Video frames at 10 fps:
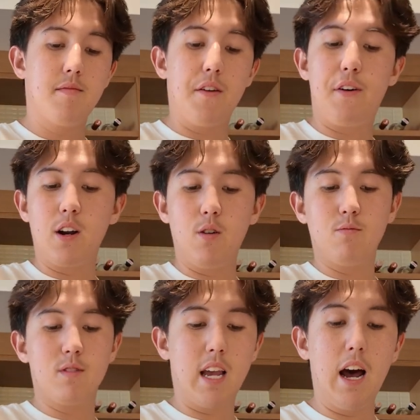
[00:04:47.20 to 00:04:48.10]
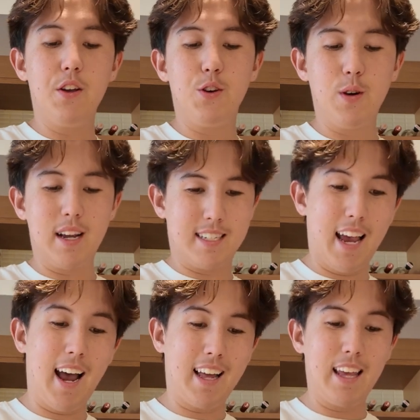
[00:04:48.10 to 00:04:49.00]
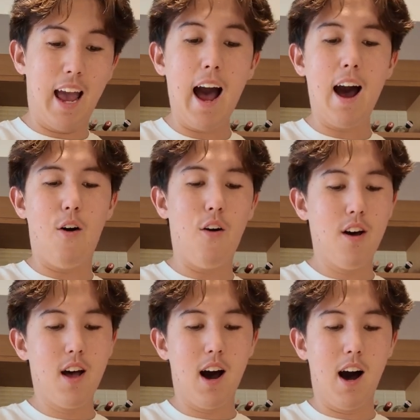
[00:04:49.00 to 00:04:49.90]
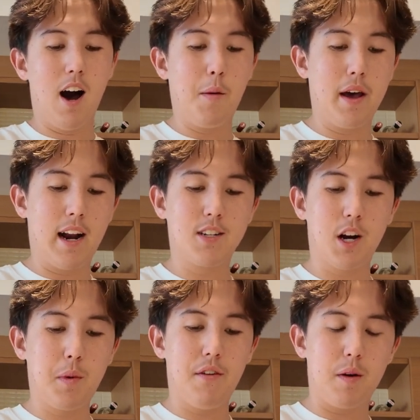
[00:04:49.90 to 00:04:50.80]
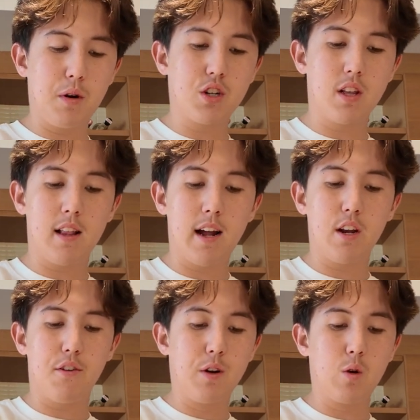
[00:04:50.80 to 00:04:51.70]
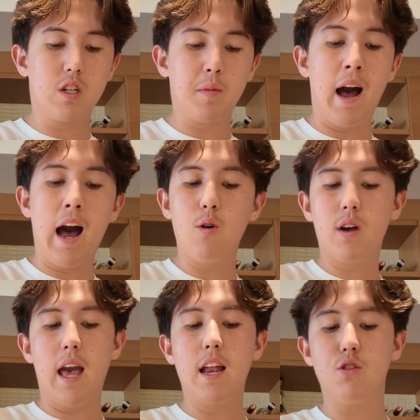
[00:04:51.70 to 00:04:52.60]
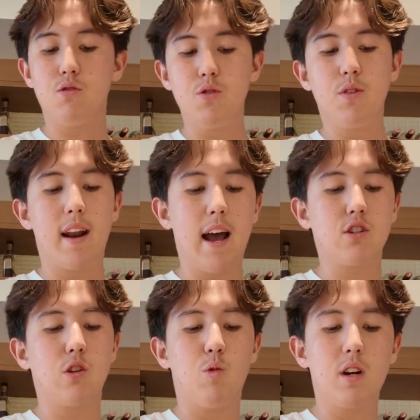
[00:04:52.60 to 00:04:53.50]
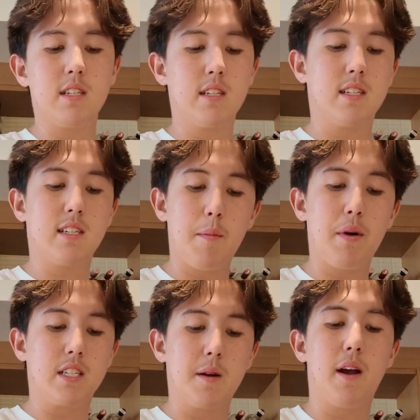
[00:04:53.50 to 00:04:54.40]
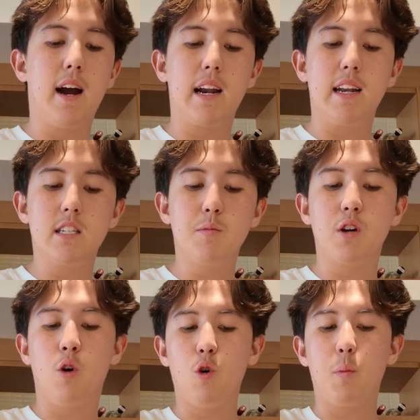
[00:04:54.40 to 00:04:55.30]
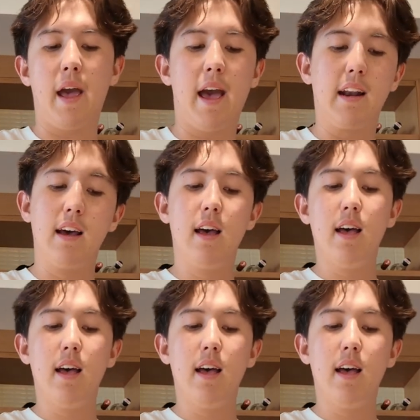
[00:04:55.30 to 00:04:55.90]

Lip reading: if I don't tell you exactly how? And I talk about vibrationally aligning your frequency, but how can you do that actually? What is a step-by-step guide? I need someone to hold my hand.